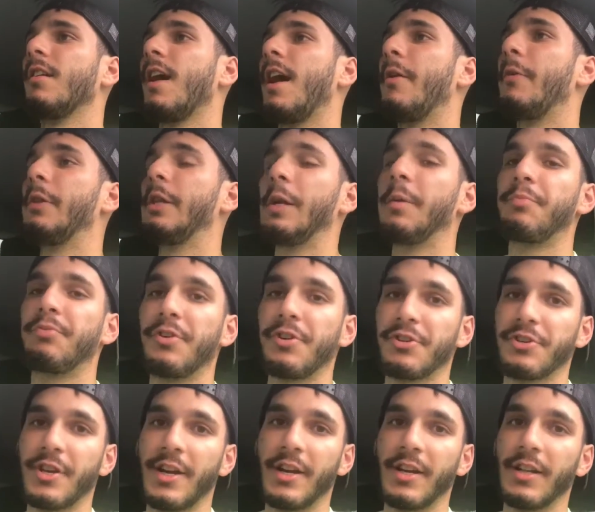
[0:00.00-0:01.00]
I really
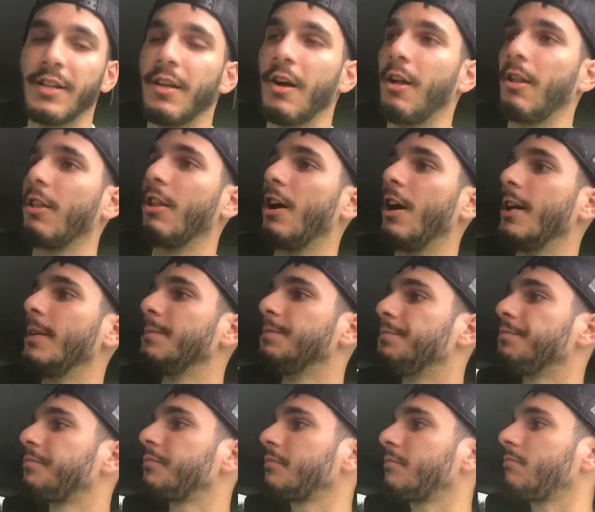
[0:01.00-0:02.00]
appreciate it a lot.
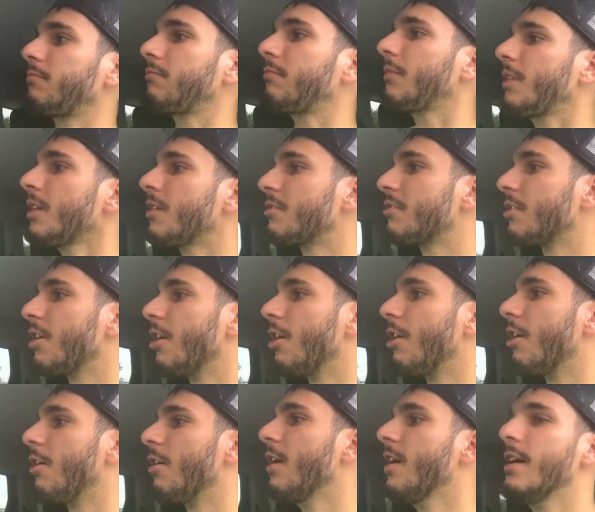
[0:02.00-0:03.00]

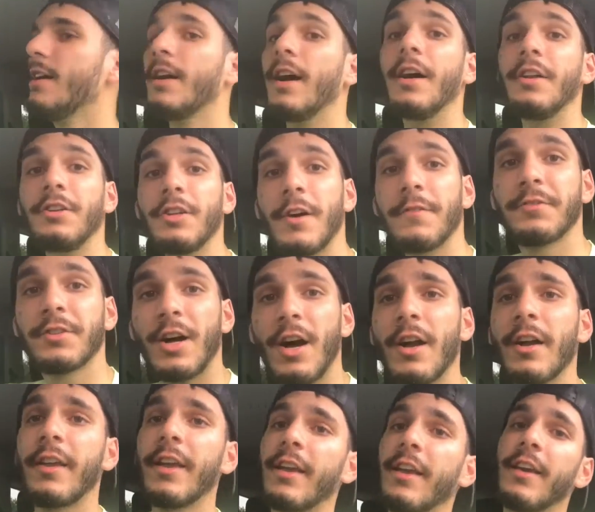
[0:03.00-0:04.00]
So enough
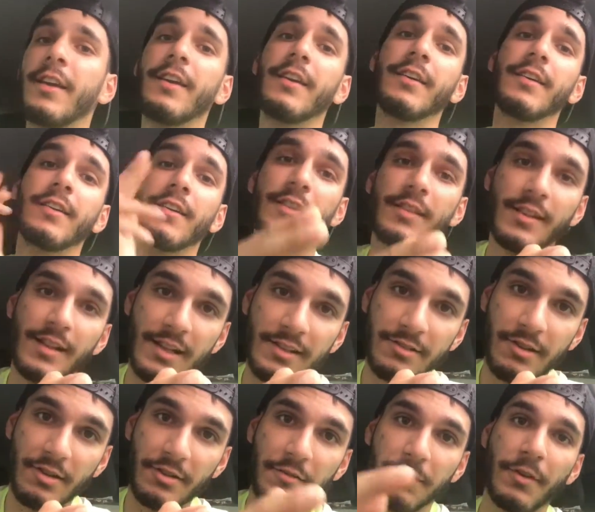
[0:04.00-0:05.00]
talking, let's
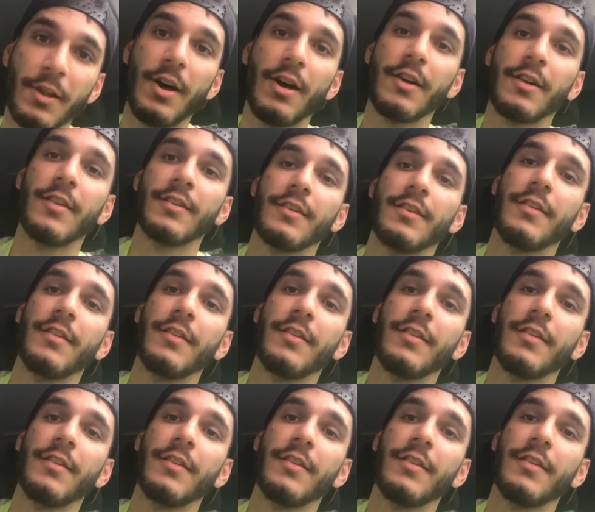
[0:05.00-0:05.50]
start the vlog.